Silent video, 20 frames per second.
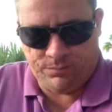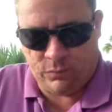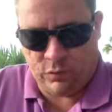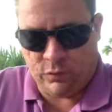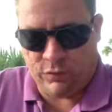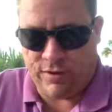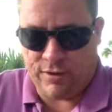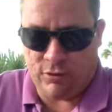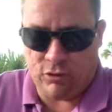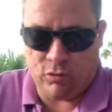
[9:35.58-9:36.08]

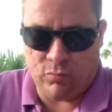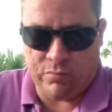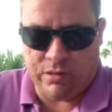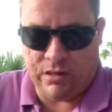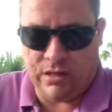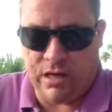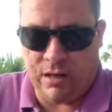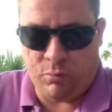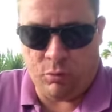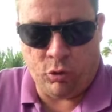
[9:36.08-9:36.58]
Whether it be
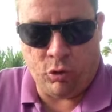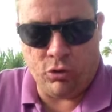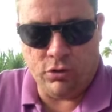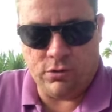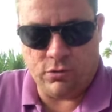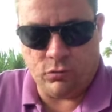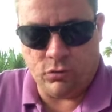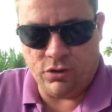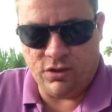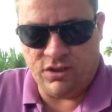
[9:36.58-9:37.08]

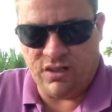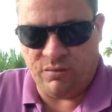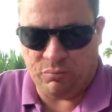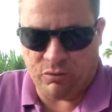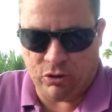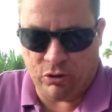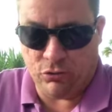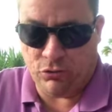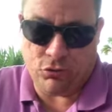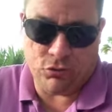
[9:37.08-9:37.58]
neighborhoods or zip
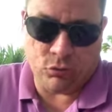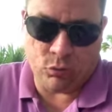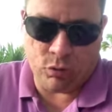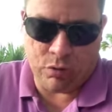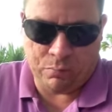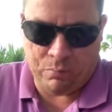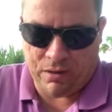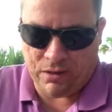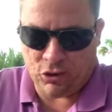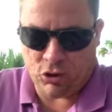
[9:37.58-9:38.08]
codes, or
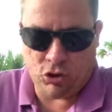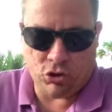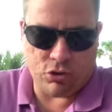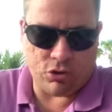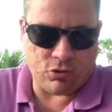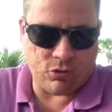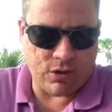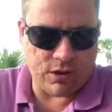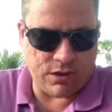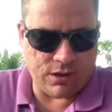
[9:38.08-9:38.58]
a mixture,
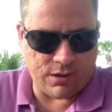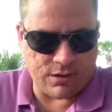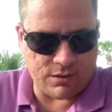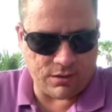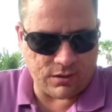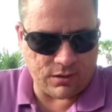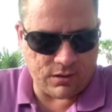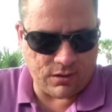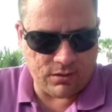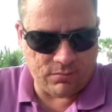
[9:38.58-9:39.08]
quite
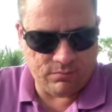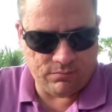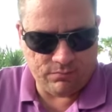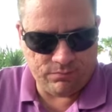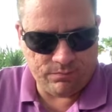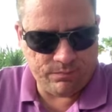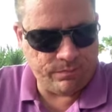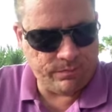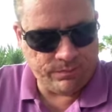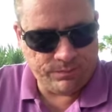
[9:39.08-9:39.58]
honestly.
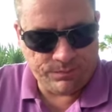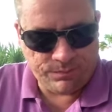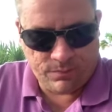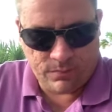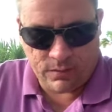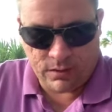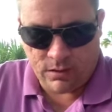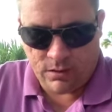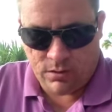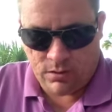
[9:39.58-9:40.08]

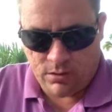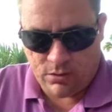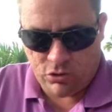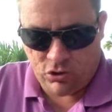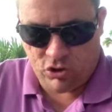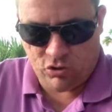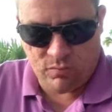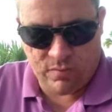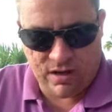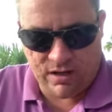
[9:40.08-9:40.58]

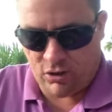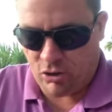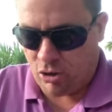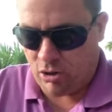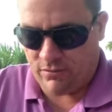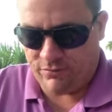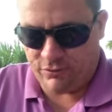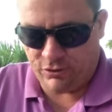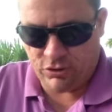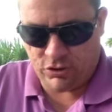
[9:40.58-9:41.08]
Do you make
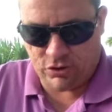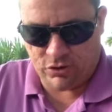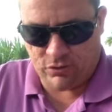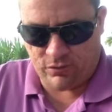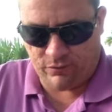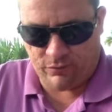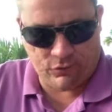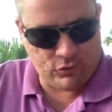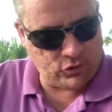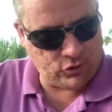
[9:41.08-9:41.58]
offers on the
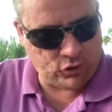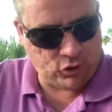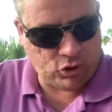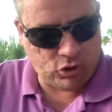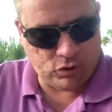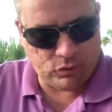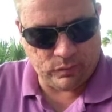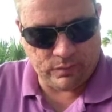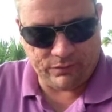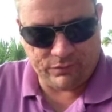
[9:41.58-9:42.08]
first
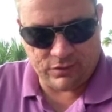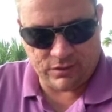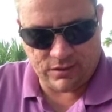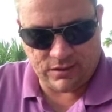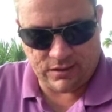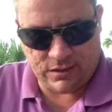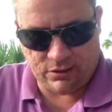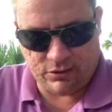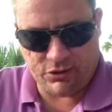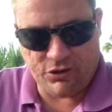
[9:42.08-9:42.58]
call with the
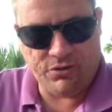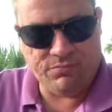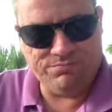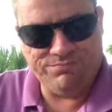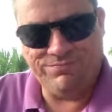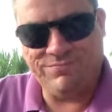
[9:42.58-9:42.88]
seller?